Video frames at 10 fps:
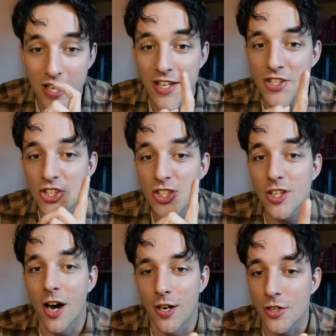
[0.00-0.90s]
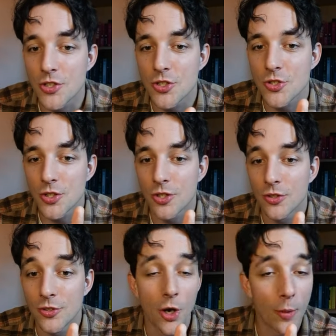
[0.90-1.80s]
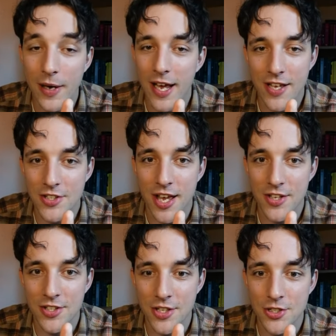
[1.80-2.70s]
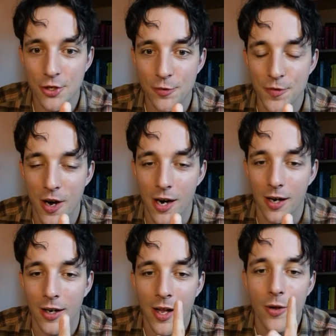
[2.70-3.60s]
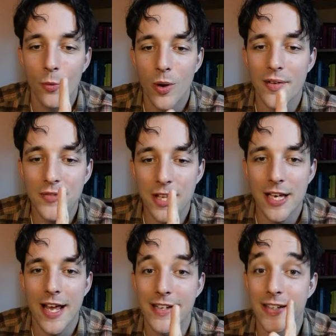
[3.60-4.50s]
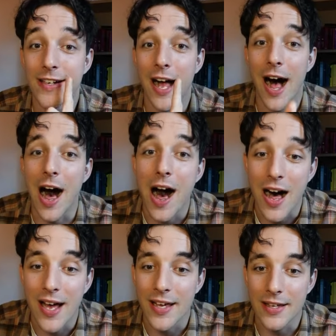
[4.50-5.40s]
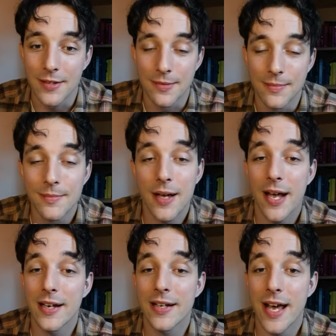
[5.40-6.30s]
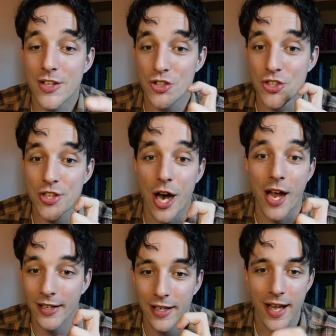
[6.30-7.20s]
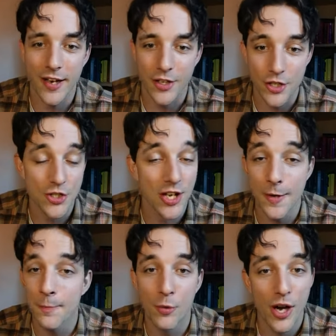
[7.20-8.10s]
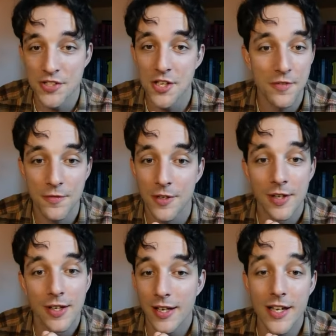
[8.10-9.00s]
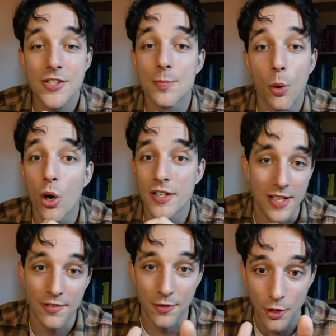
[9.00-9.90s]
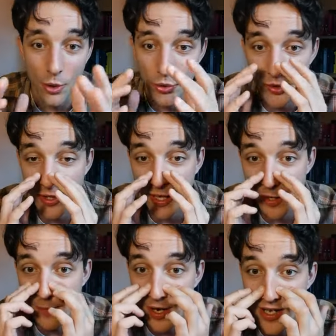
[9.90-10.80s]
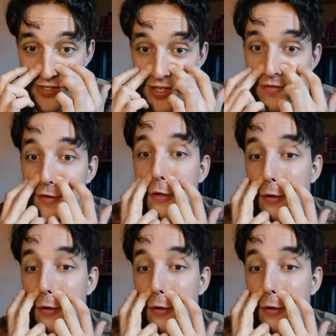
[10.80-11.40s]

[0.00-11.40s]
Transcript: It starts. Nobody has guessed it so far. With the letter I. And it has 9 letters. Impressive. It's more difficult than impressive.